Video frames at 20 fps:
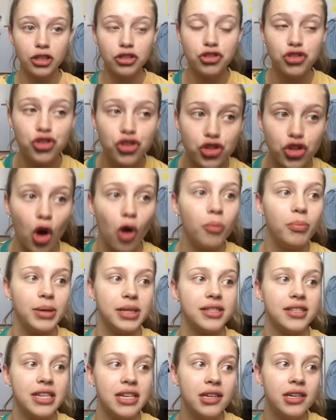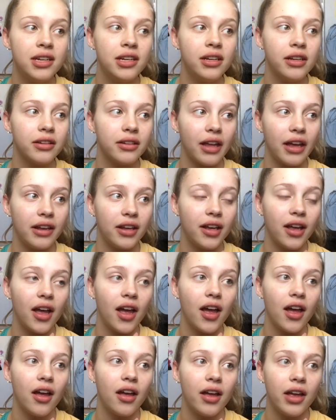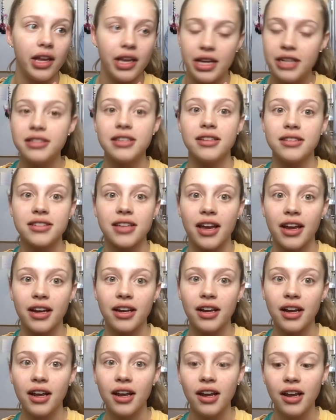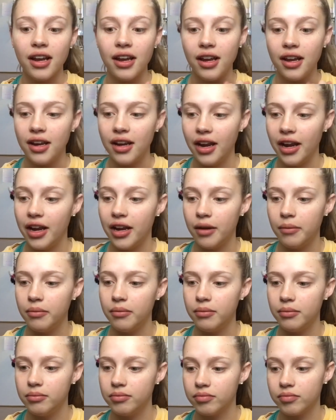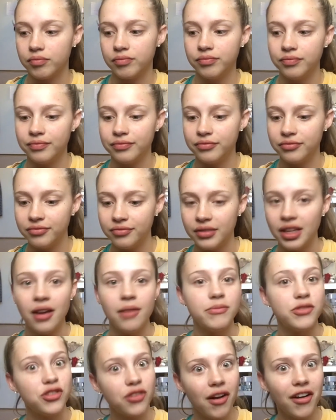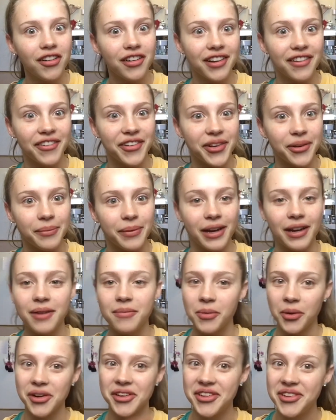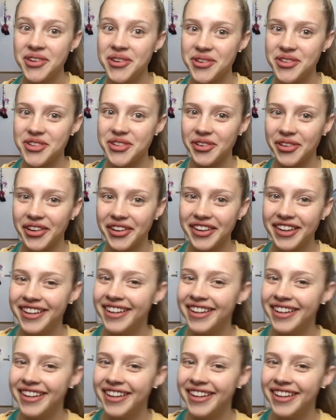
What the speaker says: so busy, like it's insane. And I'm struggling a little bit more than usual.